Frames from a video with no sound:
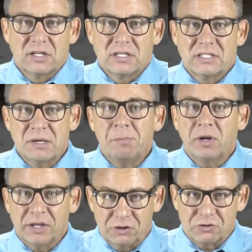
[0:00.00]

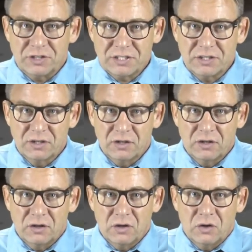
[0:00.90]
Simple interest
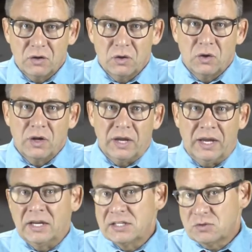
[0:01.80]

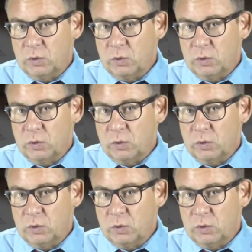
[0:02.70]
is